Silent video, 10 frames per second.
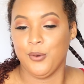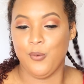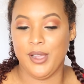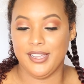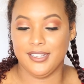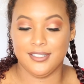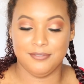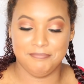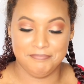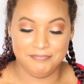
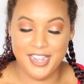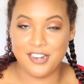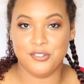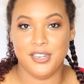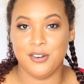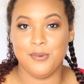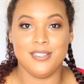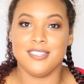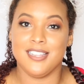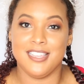when natural hair
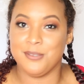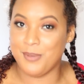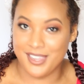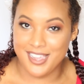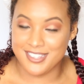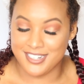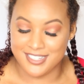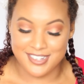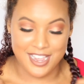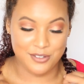wasn't as big as it
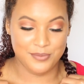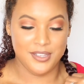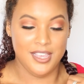is now.